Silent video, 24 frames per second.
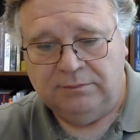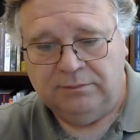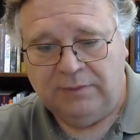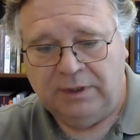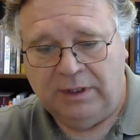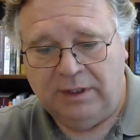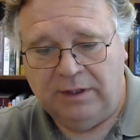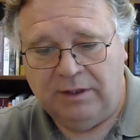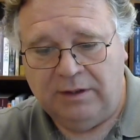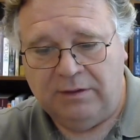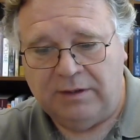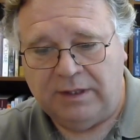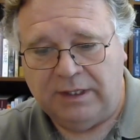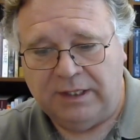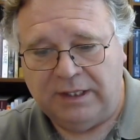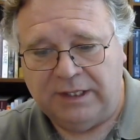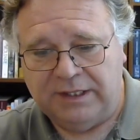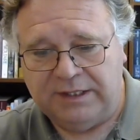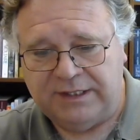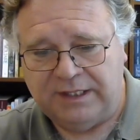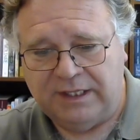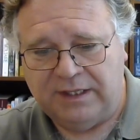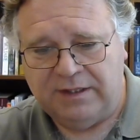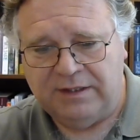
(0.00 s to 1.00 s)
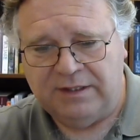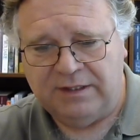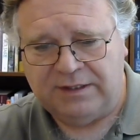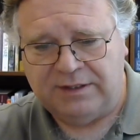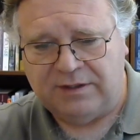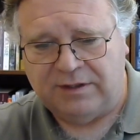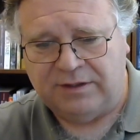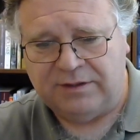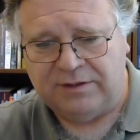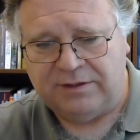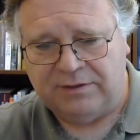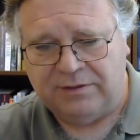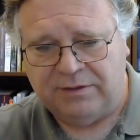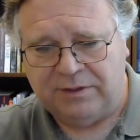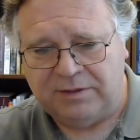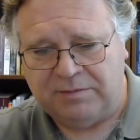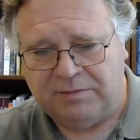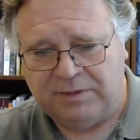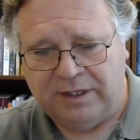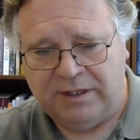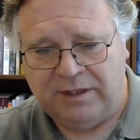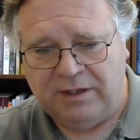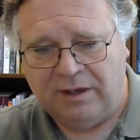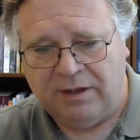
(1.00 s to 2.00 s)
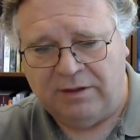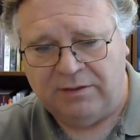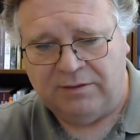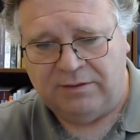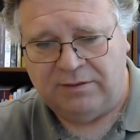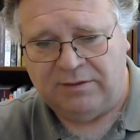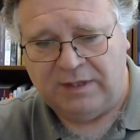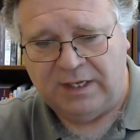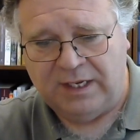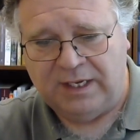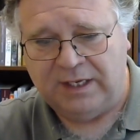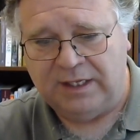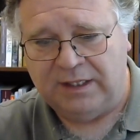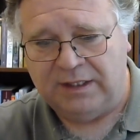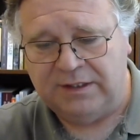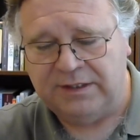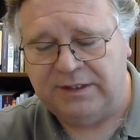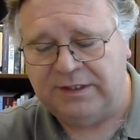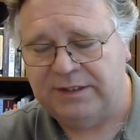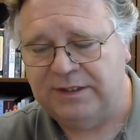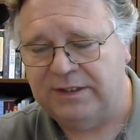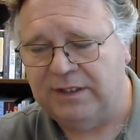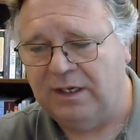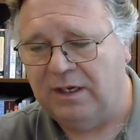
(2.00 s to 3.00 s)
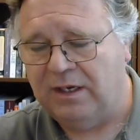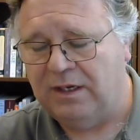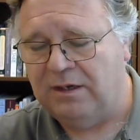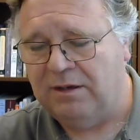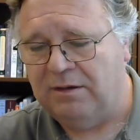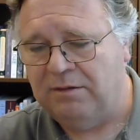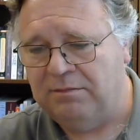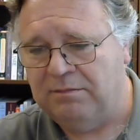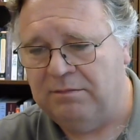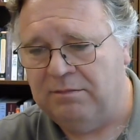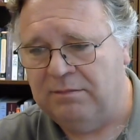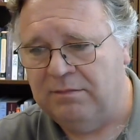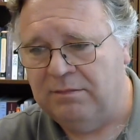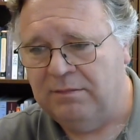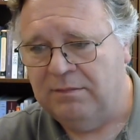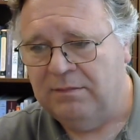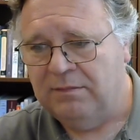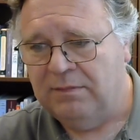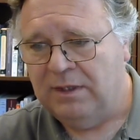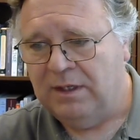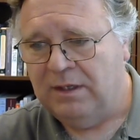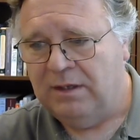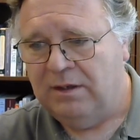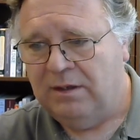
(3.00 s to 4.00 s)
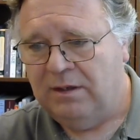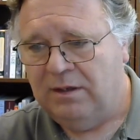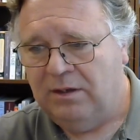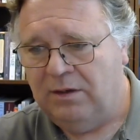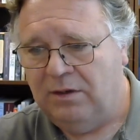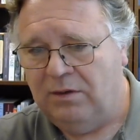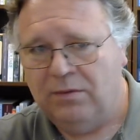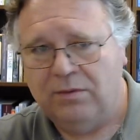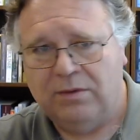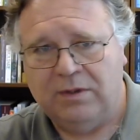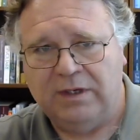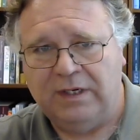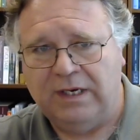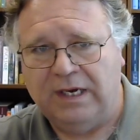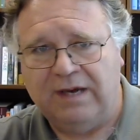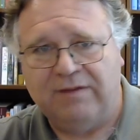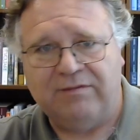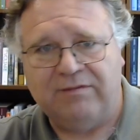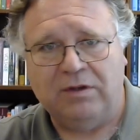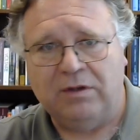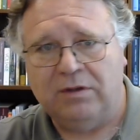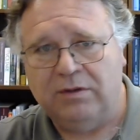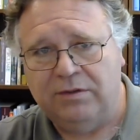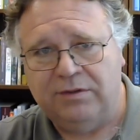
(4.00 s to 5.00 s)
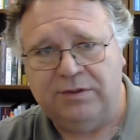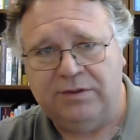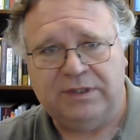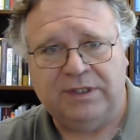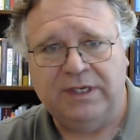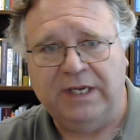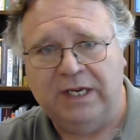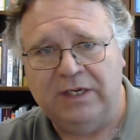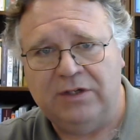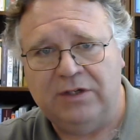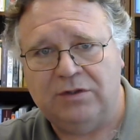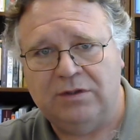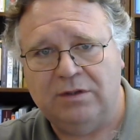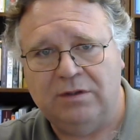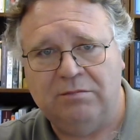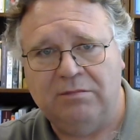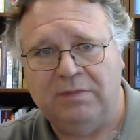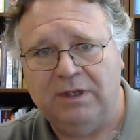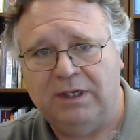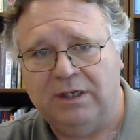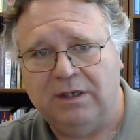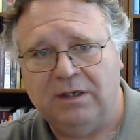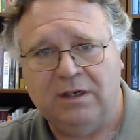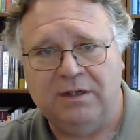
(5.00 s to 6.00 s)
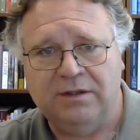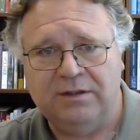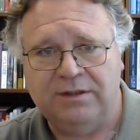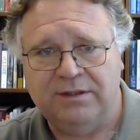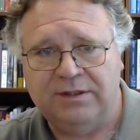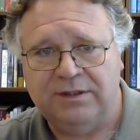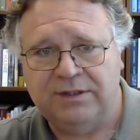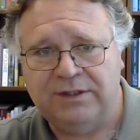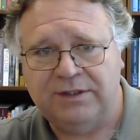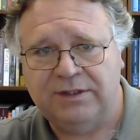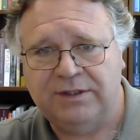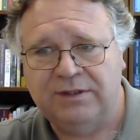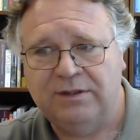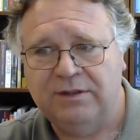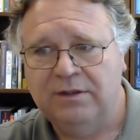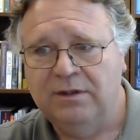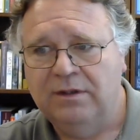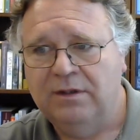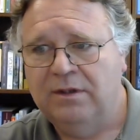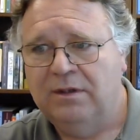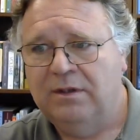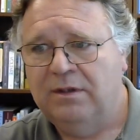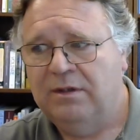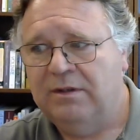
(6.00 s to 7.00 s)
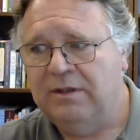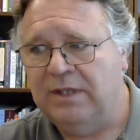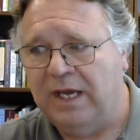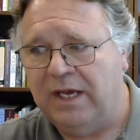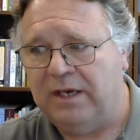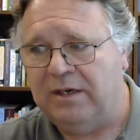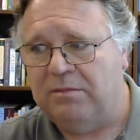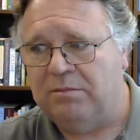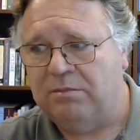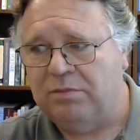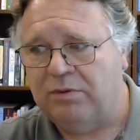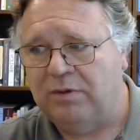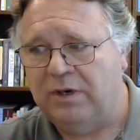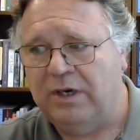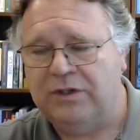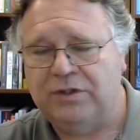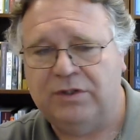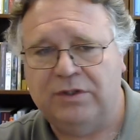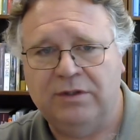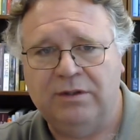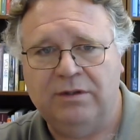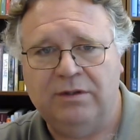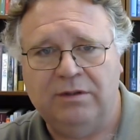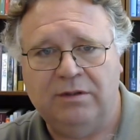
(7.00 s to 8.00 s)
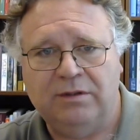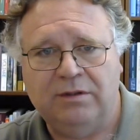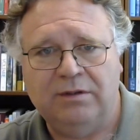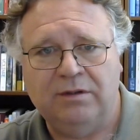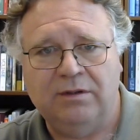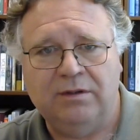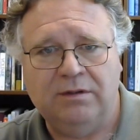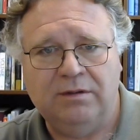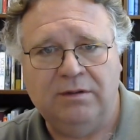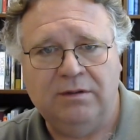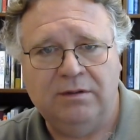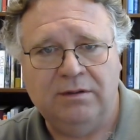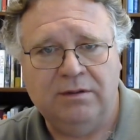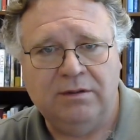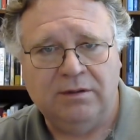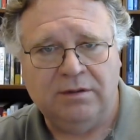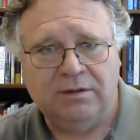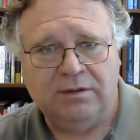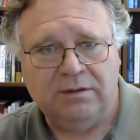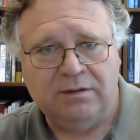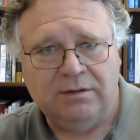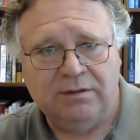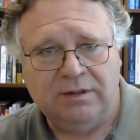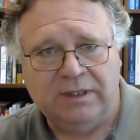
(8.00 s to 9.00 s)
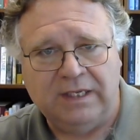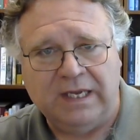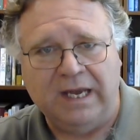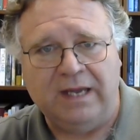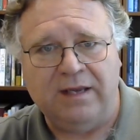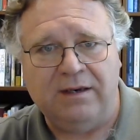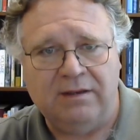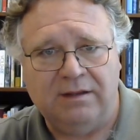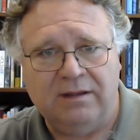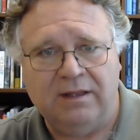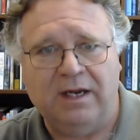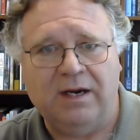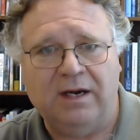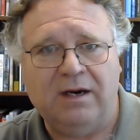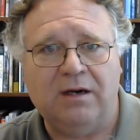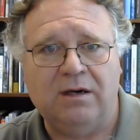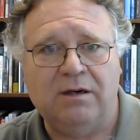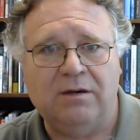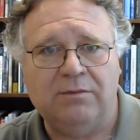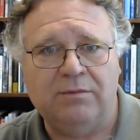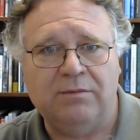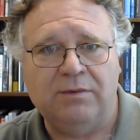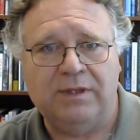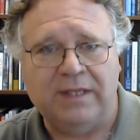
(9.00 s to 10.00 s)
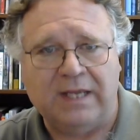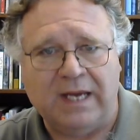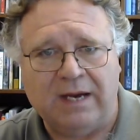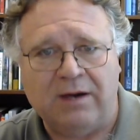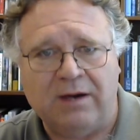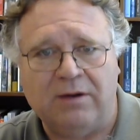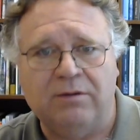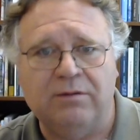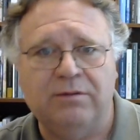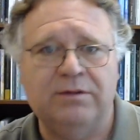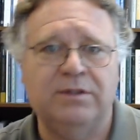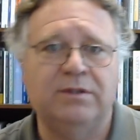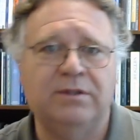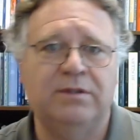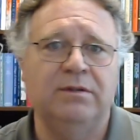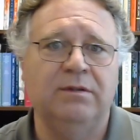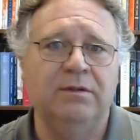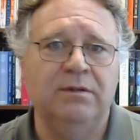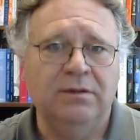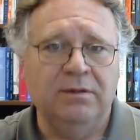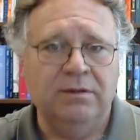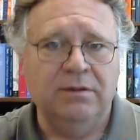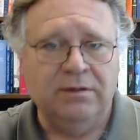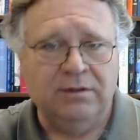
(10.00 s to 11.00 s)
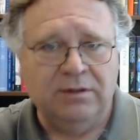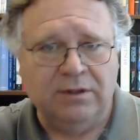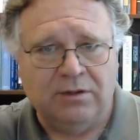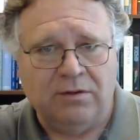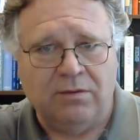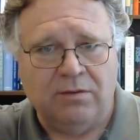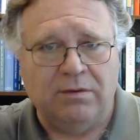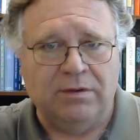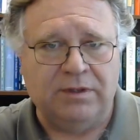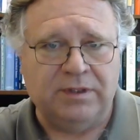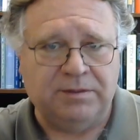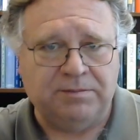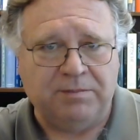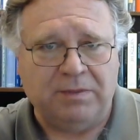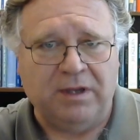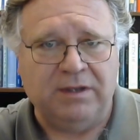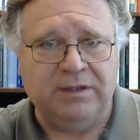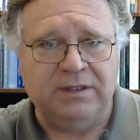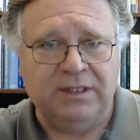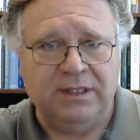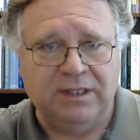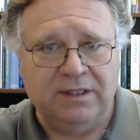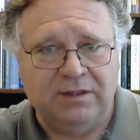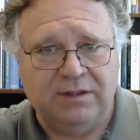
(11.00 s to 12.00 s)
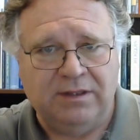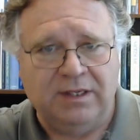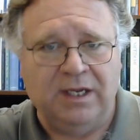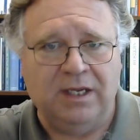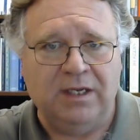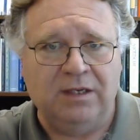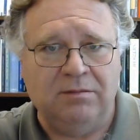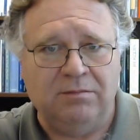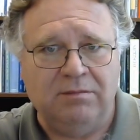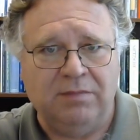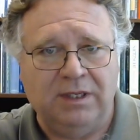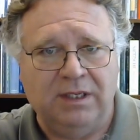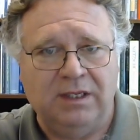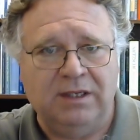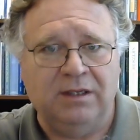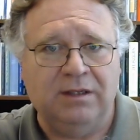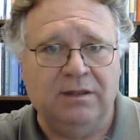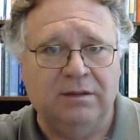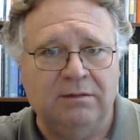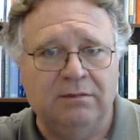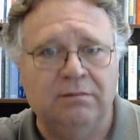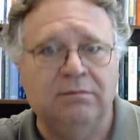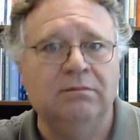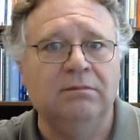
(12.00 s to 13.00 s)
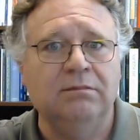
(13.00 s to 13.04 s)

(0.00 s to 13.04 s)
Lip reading: like I said, this starts to explain other things. You could have a hallucination because that impression could get there without the corresponding thing being